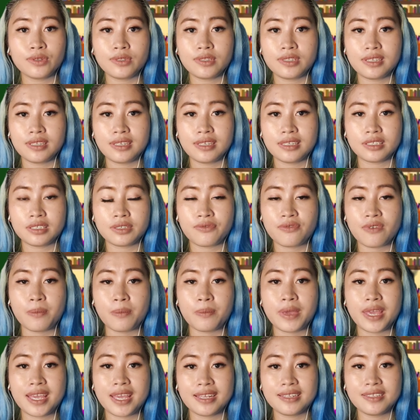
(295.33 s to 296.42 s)
to teach
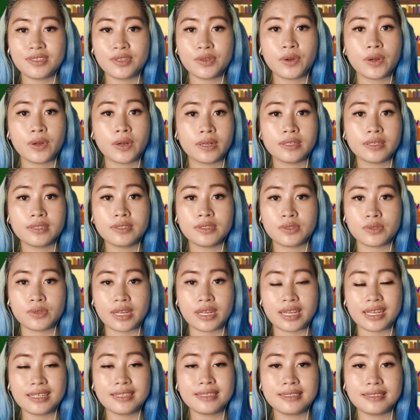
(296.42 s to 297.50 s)
from his or her
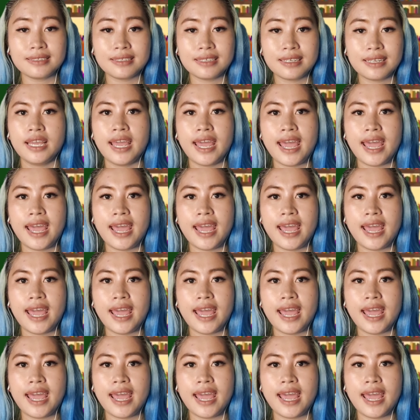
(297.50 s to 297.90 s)
students,